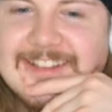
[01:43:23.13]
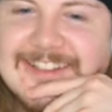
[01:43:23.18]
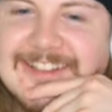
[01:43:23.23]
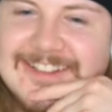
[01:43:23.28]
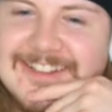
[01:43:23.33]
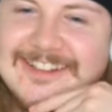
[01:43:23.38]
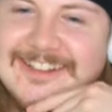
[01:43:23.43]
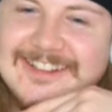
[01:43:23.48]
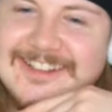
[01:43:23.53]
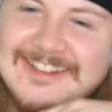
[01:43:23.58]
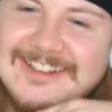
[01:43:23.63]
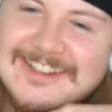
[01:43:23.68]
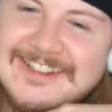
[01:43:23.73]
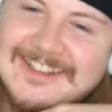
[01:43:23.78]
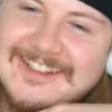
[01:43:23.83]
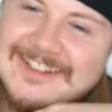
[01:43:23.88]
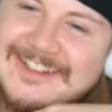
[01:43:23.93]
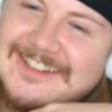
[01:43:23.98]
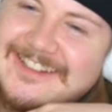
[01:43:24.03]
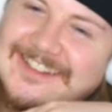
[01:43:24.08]
Yeah, that's fine.
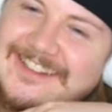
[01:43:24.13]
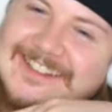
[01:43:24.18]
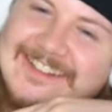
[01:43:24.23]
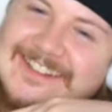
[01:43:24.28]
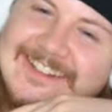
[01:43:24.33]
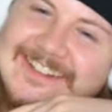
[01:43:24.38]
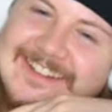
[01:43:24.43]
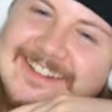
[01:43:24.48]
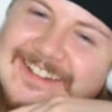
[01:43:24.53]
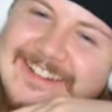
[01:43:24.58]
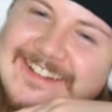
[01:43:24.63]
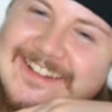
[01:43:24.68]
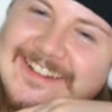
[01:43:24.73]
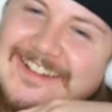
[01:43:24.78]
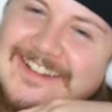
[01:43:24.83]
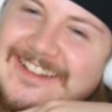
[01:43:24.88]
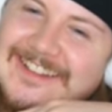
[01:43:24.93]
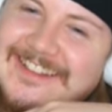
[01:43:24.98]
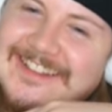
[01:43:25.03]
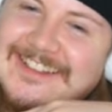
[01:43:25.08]

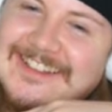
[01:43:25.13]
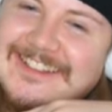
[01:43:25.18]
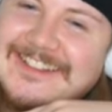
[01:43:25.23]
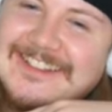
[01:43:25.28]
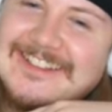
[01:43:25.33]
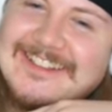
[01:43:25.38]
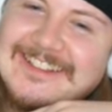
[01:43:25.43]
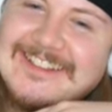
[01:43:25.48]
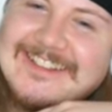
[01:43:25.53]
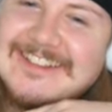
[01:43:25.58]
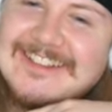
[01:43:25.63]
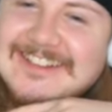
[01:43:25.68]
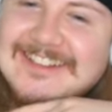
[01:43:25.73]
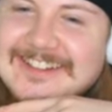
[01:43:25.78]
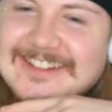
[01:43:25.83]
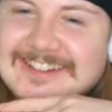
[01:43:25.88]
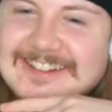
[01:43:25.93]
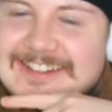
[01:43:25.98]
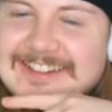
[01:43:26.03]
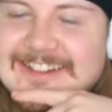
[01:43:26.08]
I mean, I want to get the DNC.
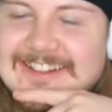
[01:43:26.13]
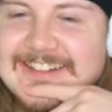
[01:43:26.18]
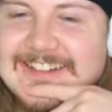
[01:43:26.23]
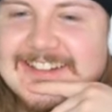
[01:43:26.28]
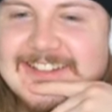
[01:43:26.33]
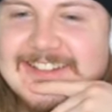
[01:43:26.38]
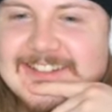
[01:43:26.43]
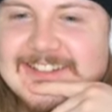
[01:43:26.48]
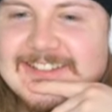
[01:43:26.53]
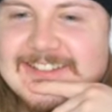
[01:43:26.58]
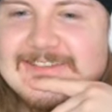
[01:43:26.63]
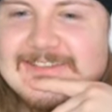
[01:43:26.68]
Win too, but.